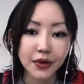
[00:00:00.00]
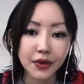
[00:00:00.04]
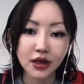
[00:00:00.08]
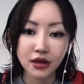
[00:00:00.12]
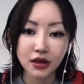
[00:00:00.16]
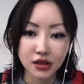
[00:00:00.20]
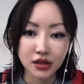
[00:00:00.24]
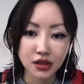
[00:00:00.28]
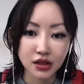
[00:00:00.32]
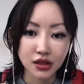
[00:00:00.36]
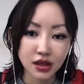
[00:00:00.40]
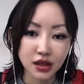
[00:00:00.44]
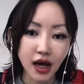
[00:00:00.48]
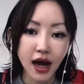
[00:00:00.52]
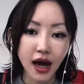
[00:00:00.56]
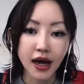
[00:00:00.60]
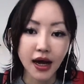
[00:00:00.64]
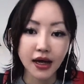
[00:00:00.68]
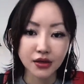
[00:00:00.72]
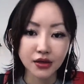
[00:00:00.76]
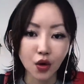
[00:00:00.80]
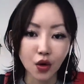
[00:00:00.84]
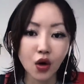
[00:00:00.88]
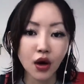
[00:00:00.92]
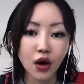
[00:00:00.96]
elite
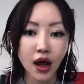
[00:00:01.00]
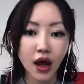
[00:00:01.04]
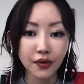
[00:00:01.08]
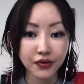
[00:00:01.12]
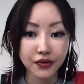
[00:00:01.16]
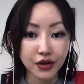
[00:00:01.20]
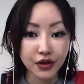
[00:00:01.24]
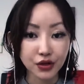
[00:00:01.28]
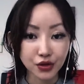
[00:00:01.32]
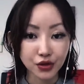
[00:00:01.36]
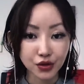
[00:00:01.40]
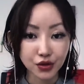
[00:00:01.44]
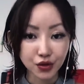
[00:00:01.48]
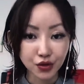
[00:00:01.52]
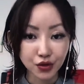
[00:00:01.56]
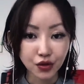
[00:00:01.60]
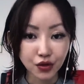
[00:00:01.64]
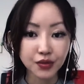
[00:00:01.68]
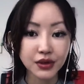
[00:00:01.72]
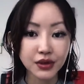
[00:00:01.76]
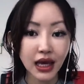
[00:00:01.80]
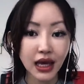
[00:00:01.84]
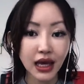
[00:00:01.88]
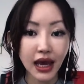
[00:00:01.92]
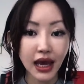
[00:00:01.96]
guys. All have these groups.